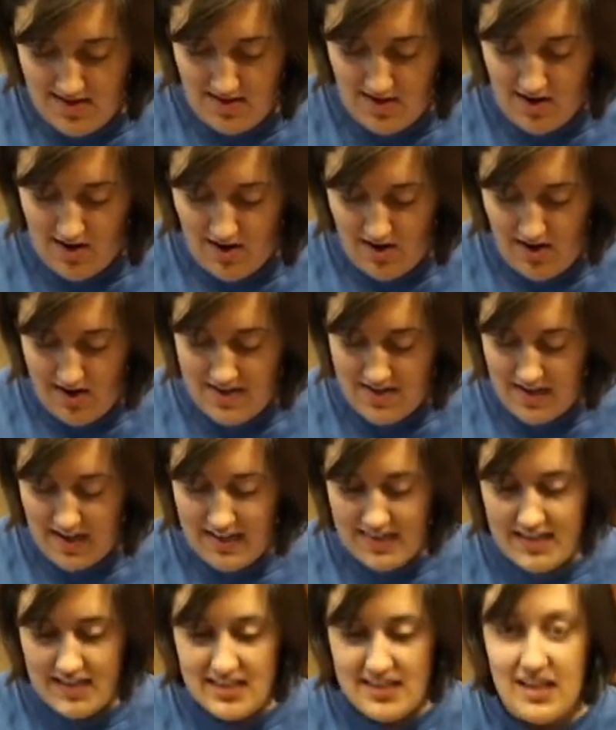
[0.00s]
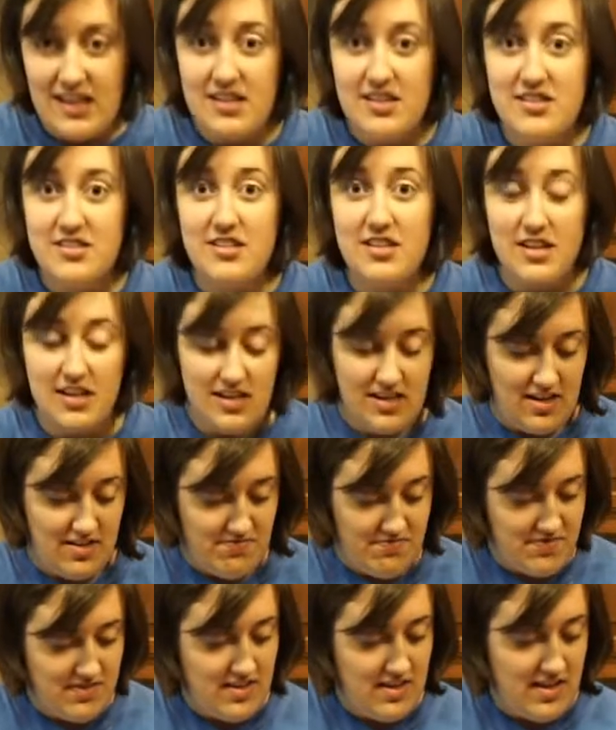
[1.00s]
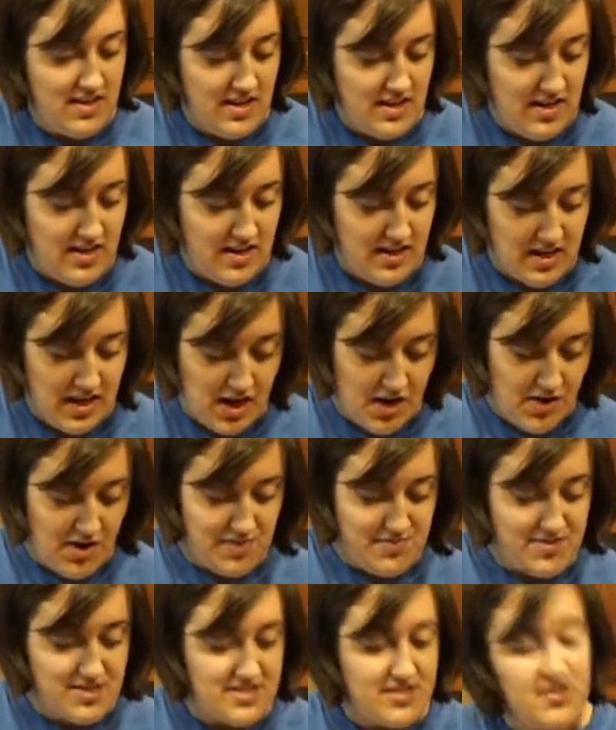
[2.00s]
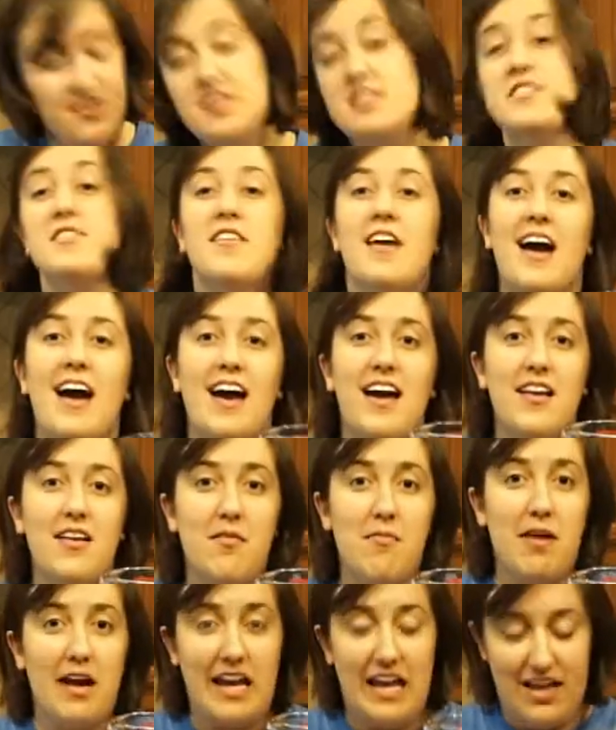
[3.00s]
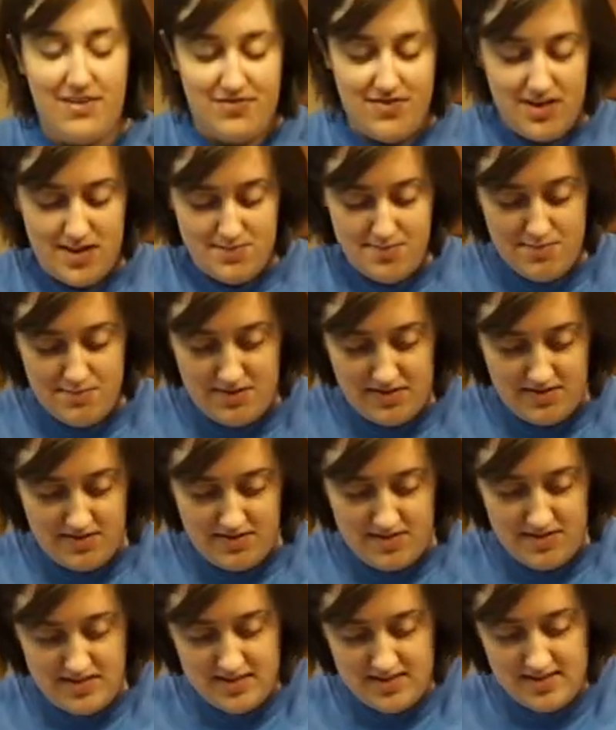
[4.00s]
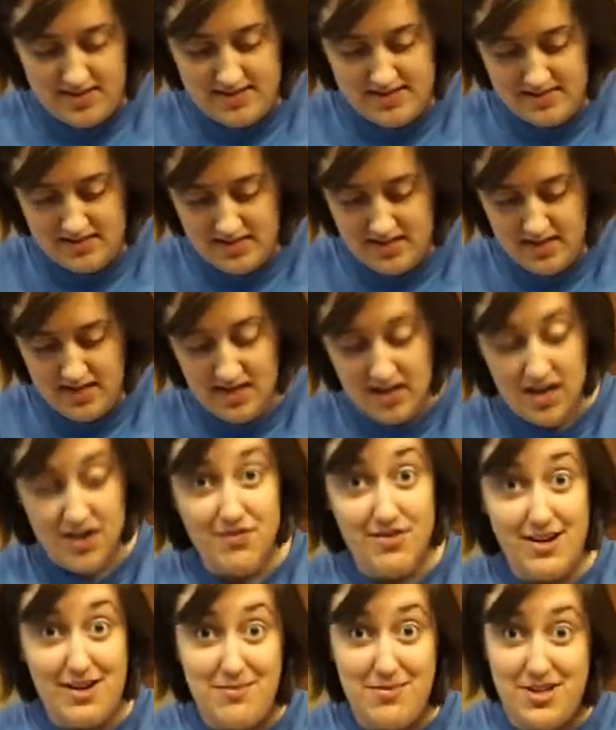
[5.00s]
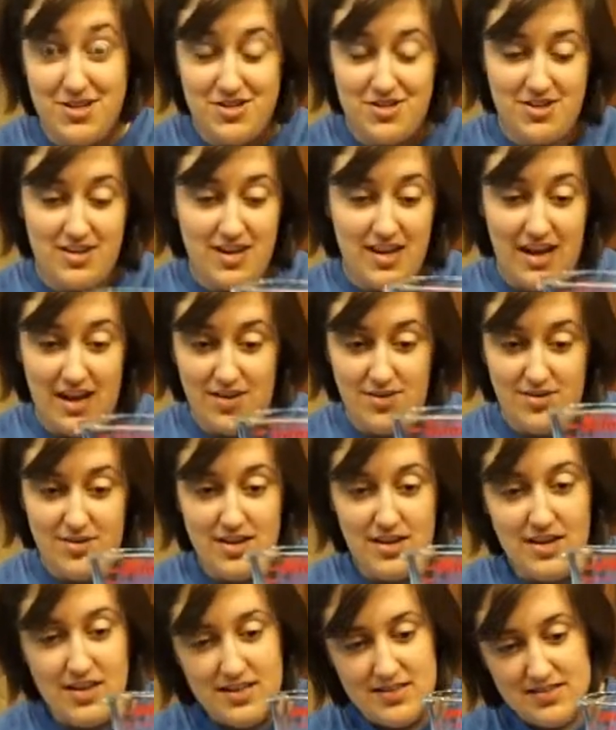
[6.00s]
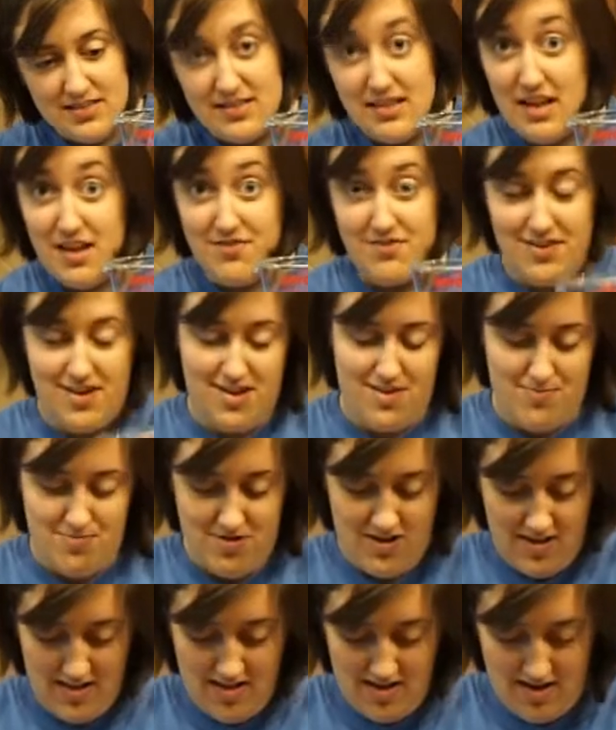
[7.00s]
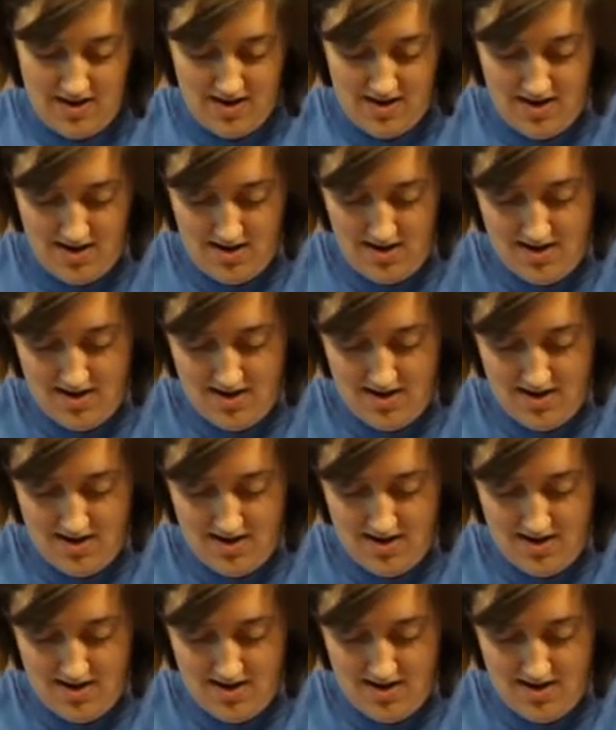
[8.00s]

Alright, I think that looks good enough. Now I'm just going to add my half a cup of milk to this. I already measured it out. This is half a cup right there.